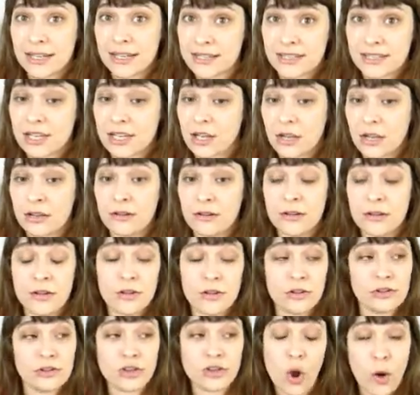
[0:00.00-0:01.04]
get to
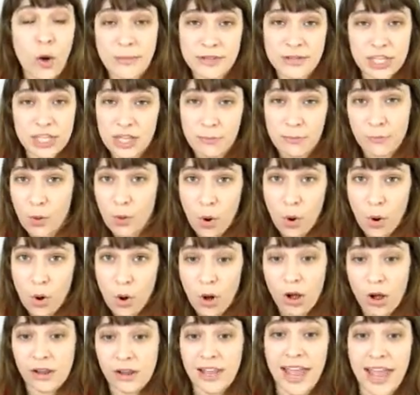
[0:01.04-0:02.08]
show up to the
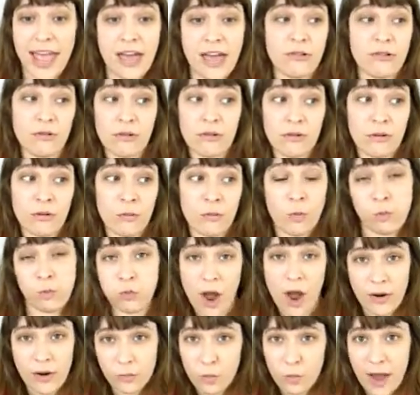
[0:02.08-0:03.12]
ball and
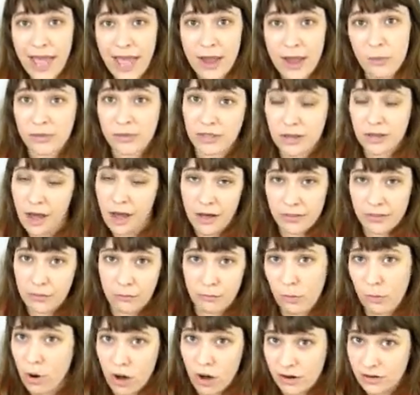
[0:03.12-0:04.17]
run away with the other
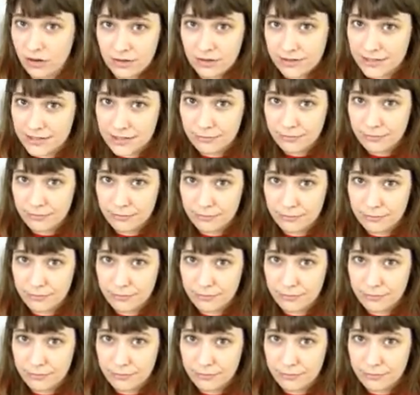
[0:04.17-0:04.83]
models.